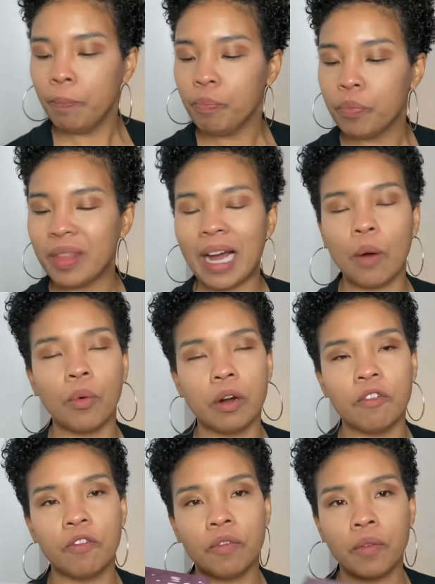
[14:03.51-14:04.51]

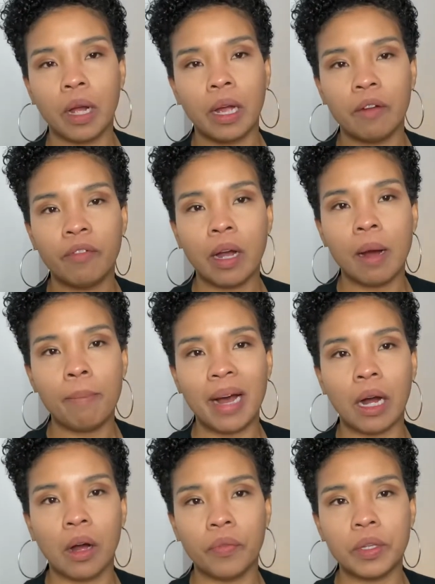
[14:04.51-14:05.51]
have kind of cut
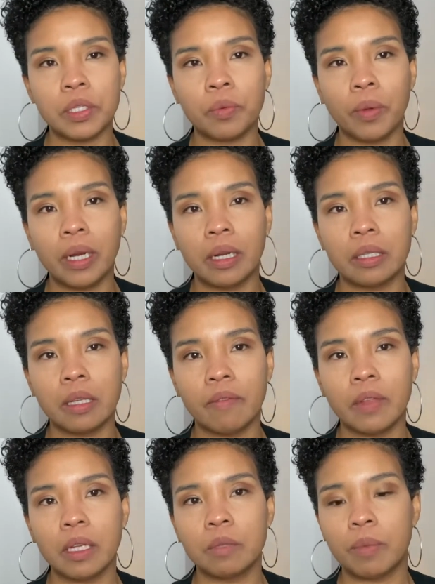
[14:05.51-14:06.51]
back on the sweetness of
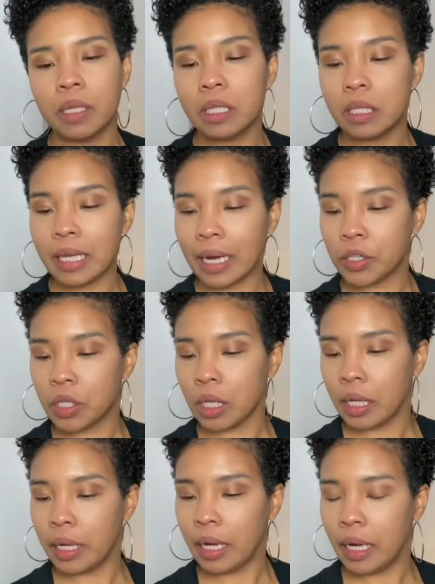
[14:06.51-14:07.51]
this. But this is
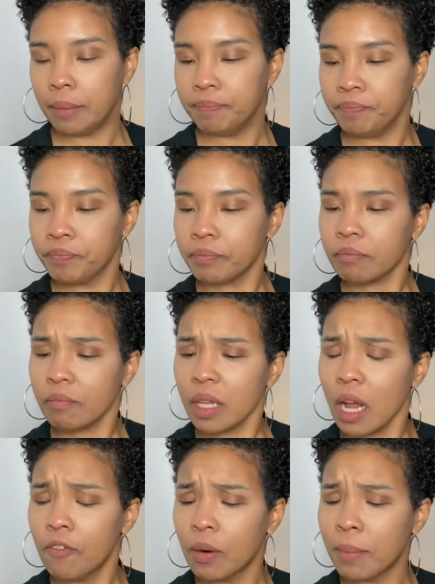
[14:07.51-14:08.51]
actually
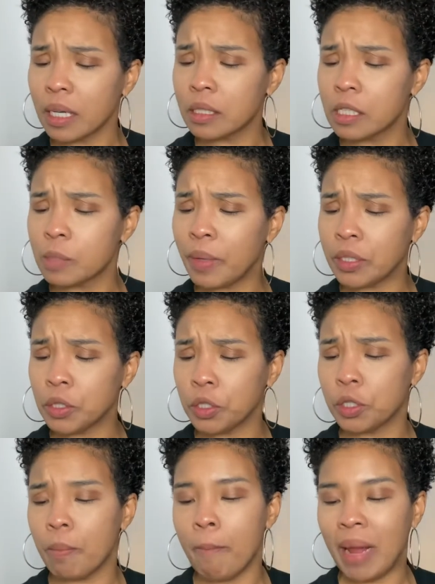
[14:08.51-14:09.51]
from Marks and
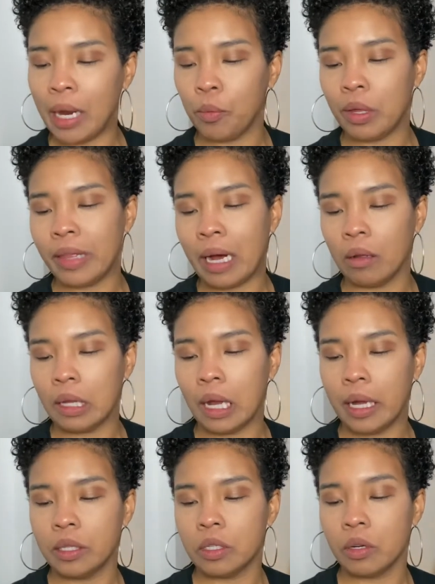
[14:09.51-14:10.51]
Spencer's made without
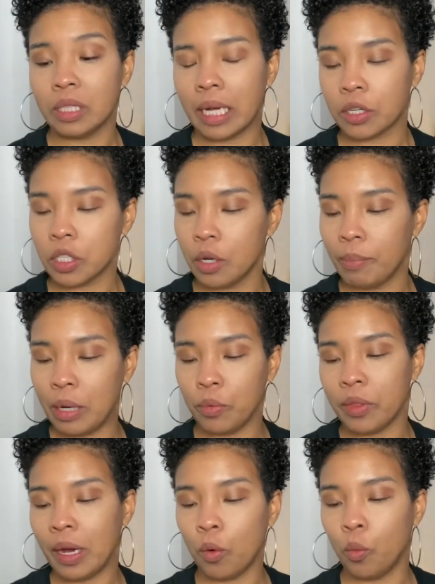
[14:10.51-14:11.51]
lines. So it's actually made
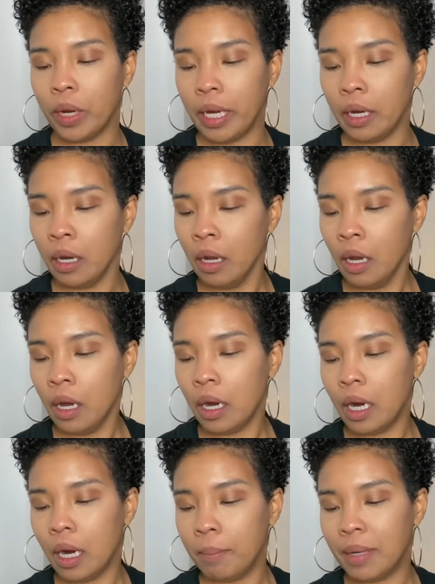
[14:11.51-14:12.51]
without wheat,
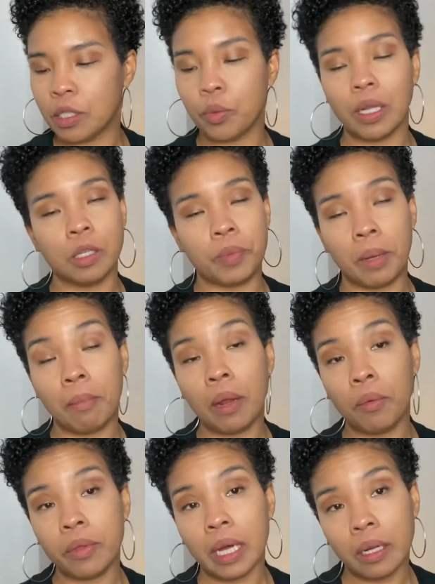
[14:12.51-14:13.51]
as well as being made
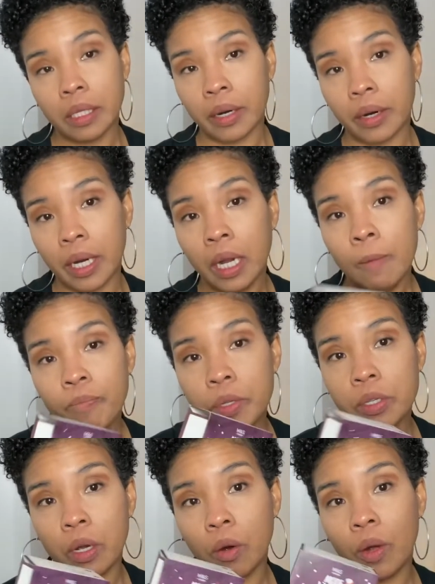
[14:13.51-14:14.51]
without dairy.
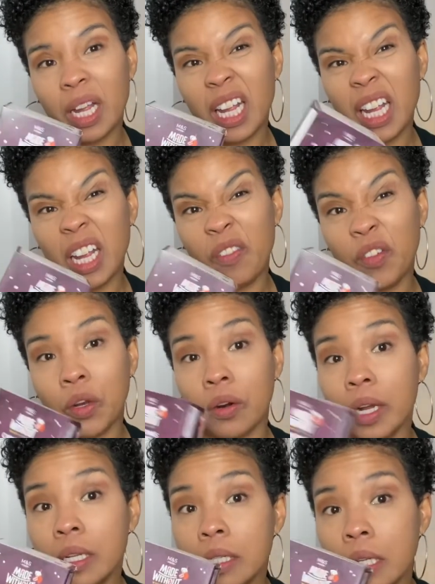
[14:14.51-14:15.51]
So if you're
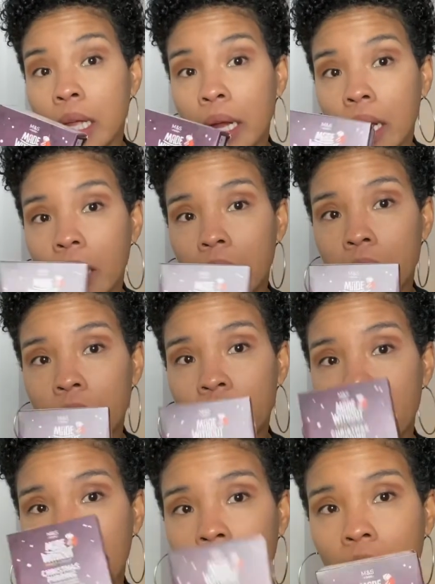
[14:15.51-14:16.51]
into that kind of
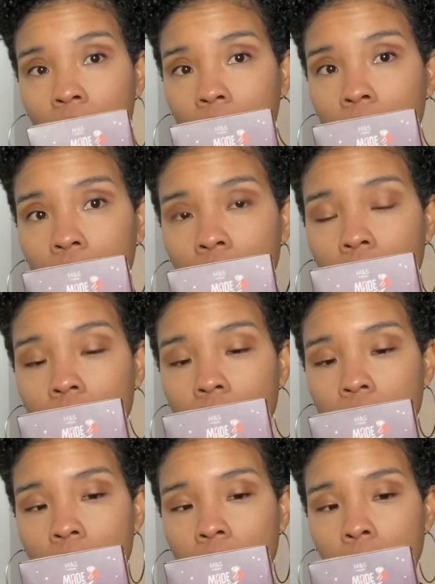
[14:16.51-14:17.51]
thing,
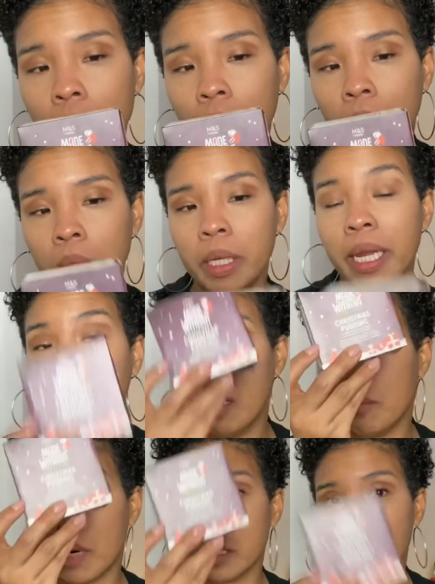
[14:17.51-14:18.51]
yeah,
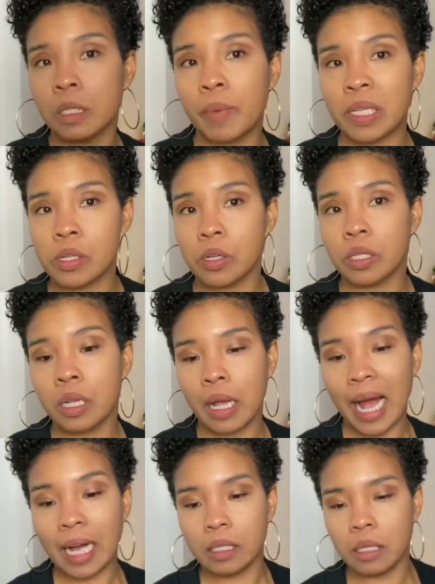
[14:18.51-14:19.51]
Marks and Spencer's
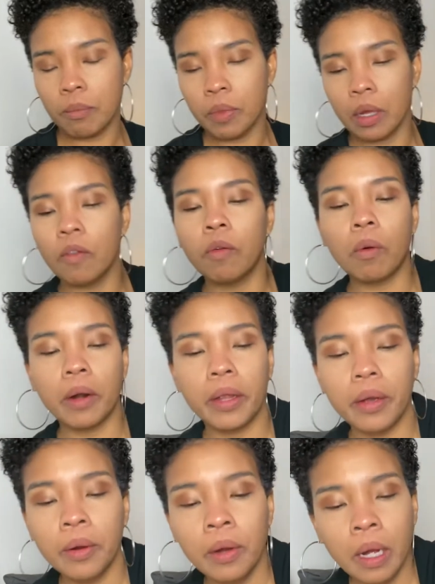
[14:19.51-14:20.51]
has something for
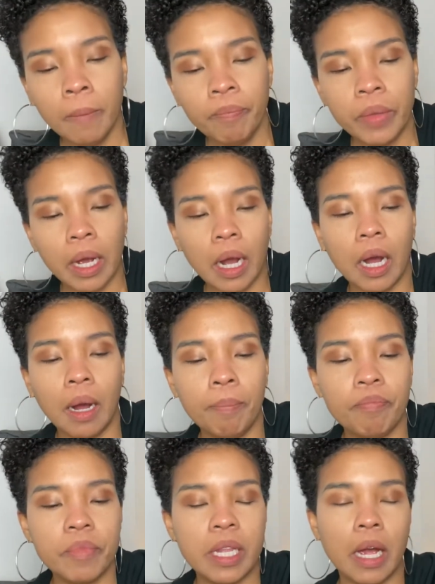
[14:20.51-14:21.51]
you.
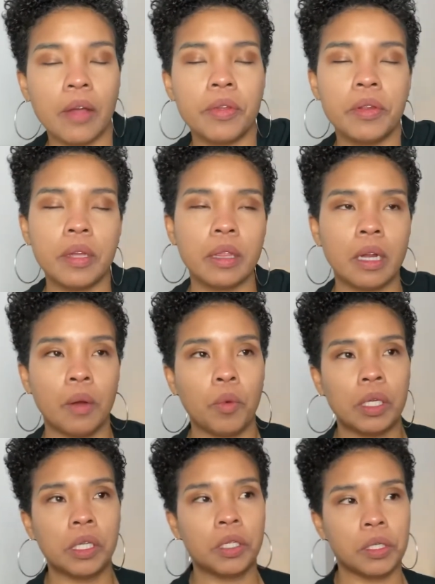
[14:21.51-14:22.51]
The other thing that I
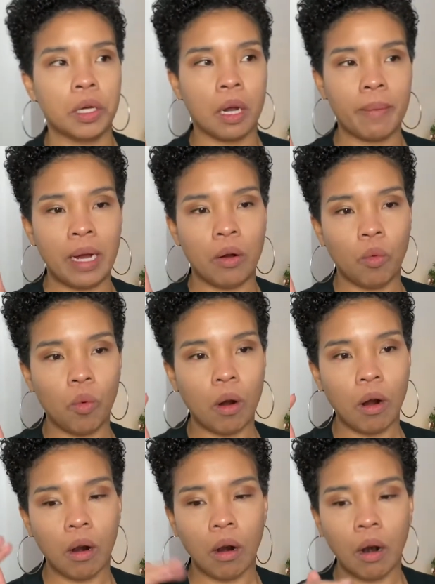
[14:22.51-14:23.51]
wanted to talk about
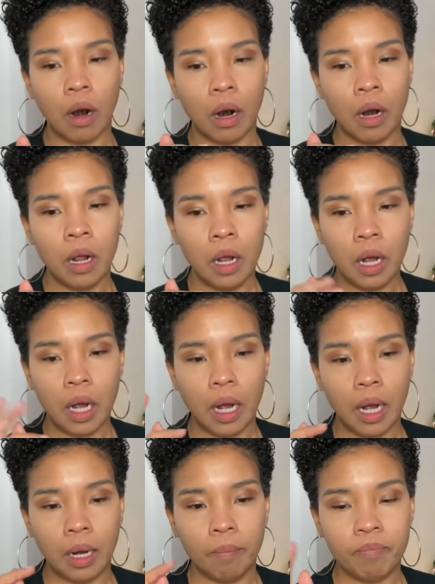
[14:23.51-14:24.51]
are
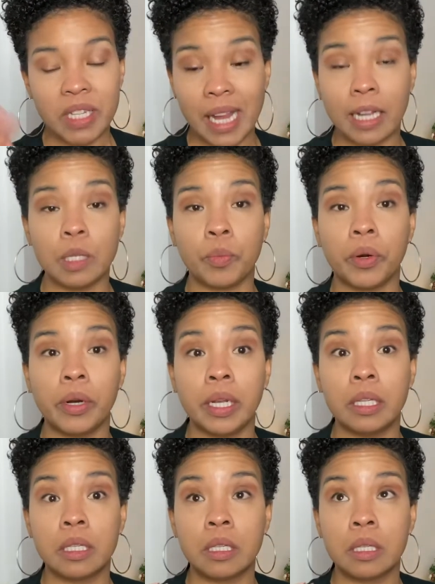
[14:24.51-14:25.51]

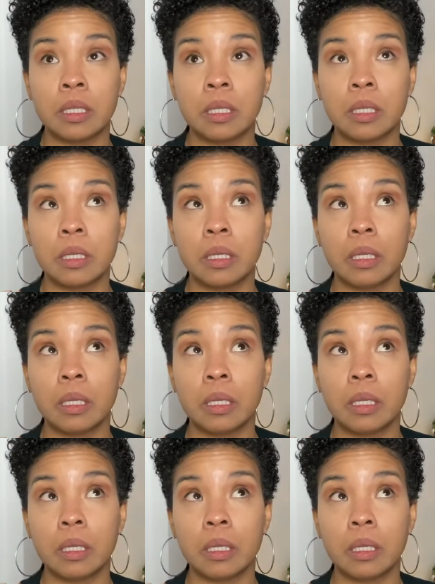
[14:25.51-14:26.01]
Sainsburys